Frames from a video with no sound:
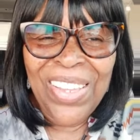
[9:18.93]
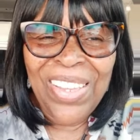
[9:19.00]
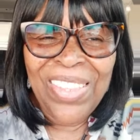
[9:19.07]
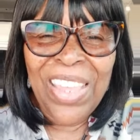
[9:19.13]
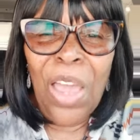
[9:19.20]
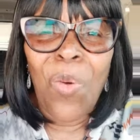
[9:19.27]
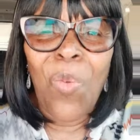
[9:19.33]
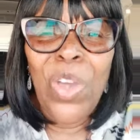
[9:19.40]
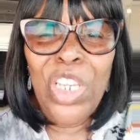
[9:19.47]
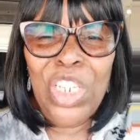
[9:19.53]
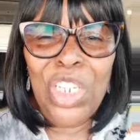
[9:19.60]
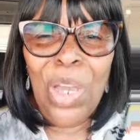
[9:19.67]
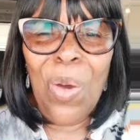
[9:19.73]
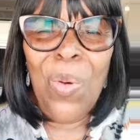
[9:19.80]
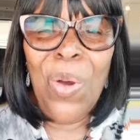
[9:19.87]
that we
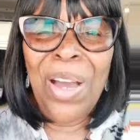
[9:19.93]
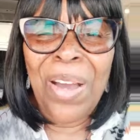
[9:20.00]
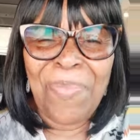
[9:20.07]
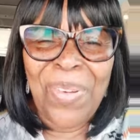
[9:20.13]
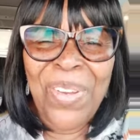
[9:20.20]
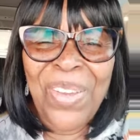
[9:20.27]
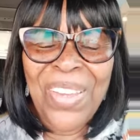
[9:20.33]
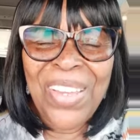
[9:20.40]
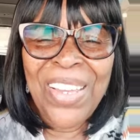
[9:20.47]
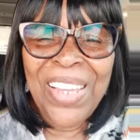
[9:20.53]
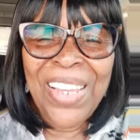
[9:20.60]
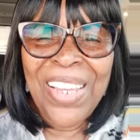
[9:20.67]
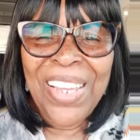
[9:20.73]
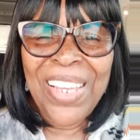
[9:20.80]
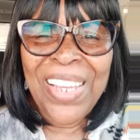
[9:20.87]
show up
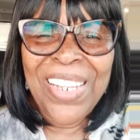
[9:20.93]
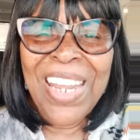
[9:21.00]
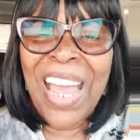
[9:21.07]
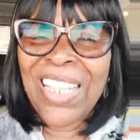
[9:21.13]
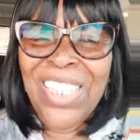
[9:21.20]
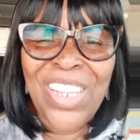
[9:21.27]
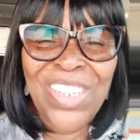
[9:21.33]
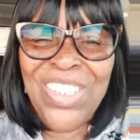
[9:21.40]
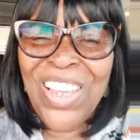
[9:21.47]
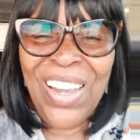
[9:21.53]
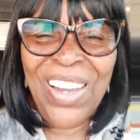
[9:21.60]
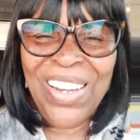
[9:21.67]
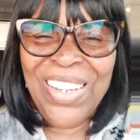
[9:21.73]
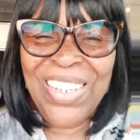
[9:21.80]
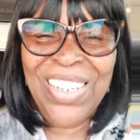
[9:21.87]
not to
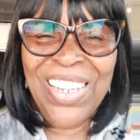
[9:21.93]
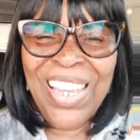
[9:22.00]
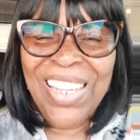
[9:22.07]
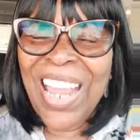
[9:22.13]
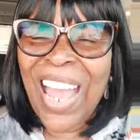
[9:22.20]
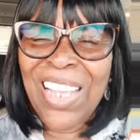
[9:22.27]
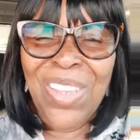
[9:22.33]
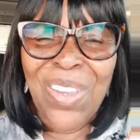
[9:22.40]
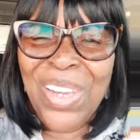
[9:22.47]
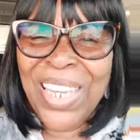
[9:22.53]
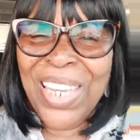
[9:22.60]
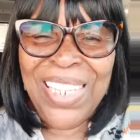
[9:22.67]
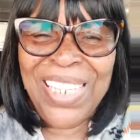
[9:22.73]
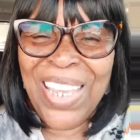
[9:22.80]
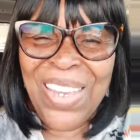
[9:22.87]
judge, not to
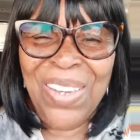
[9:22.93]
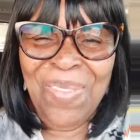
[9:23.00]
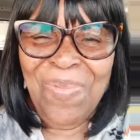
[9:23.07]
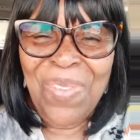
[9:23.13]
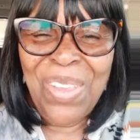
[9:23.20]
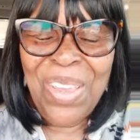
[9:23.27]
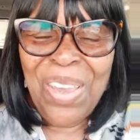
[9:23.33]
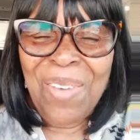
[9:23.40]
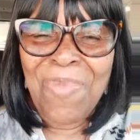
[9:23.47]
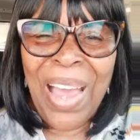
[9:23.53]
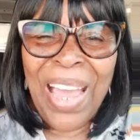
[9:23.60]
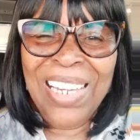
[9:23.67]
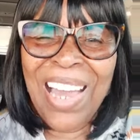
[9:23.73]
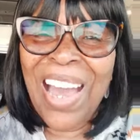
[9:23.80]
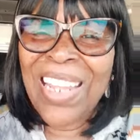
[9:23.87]
condemn,
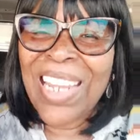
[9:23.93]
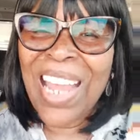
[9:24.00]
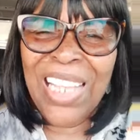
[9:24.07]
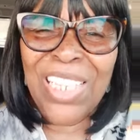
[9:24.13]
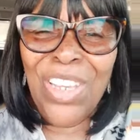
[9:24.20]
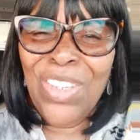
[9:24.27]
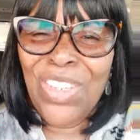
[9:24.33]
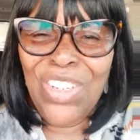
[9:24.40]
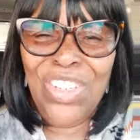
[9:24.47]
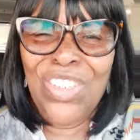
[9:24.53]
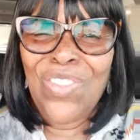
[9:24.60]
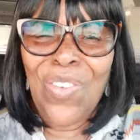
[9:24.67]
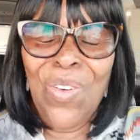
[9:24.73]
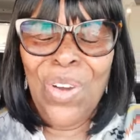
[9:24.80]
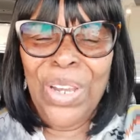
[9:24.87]
my God, not to
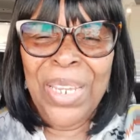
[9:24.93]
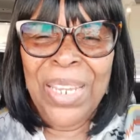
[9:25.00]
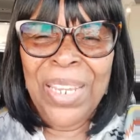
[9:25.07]
destroy,